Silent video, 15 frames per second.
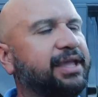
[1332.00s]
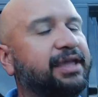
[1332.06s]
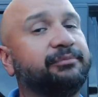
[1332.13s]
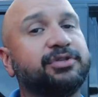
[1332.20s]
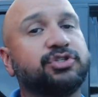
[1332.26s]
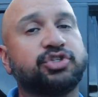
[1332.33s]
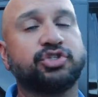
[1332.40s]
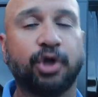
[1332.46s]
we have
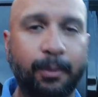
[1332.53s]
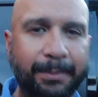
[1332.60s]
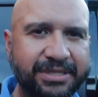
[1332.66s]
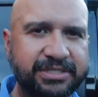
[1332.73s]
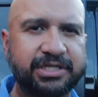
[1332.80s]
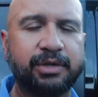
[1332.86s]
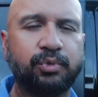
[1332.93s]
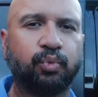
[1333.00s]
been so
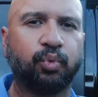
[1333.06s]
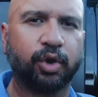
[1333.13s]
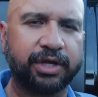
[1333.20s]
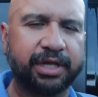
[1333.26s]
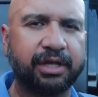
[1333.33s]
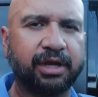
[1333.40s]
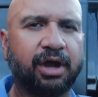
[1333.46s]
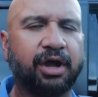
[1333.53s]
busy
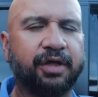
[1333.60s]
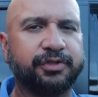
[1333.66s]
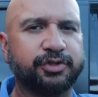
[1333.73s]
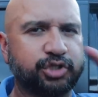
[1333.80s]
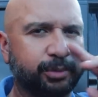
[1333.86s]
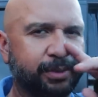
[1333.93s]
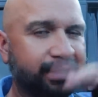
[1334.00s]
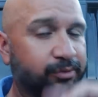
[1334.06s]
working on the
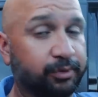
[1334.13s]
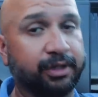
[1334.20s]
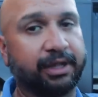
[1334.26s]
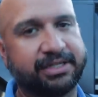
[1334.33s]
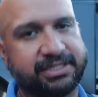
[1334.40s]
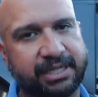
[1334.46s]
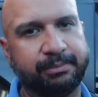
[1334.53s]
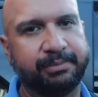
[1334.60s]
tournament. Well,
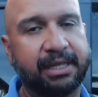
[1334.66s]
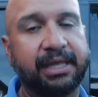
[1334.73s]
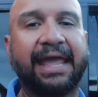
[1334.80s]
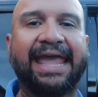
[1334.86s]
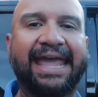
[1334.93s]
I say me,